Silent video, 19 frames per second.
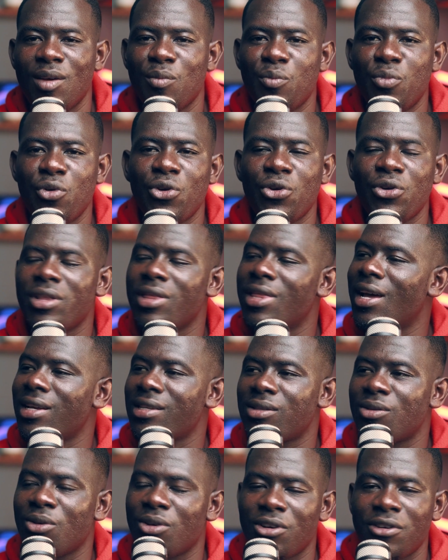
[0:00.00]
Bro,
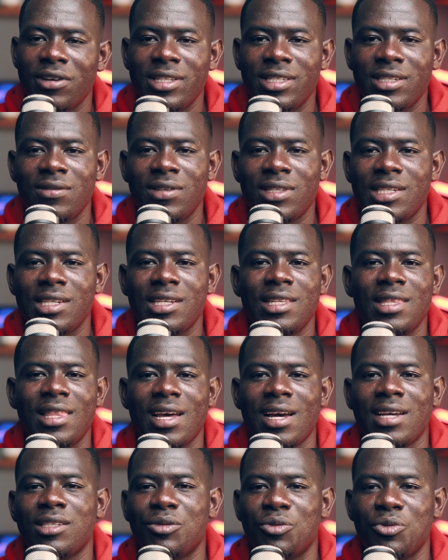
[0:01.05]
that's not creativity. That's